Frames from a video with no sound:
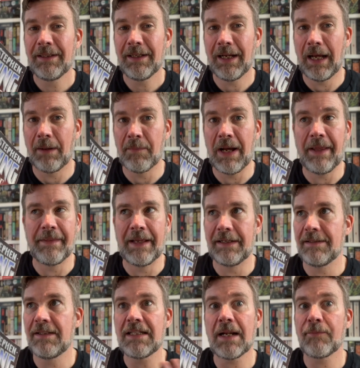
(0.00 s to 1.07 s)
And
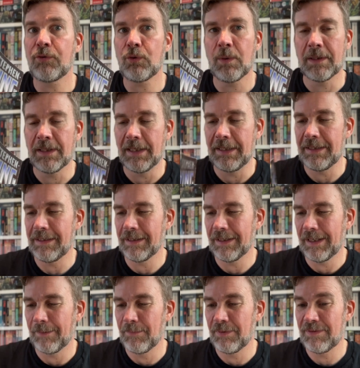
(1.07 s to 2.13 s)
then subsequently
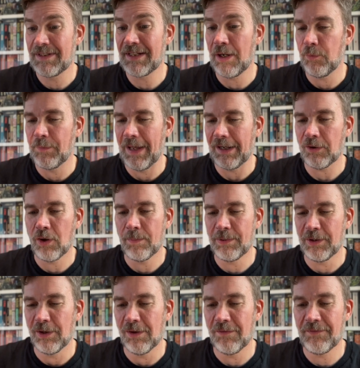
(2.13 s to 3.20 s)
sold that
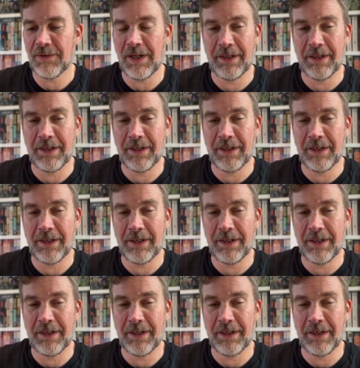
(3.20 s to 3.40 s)
copy off.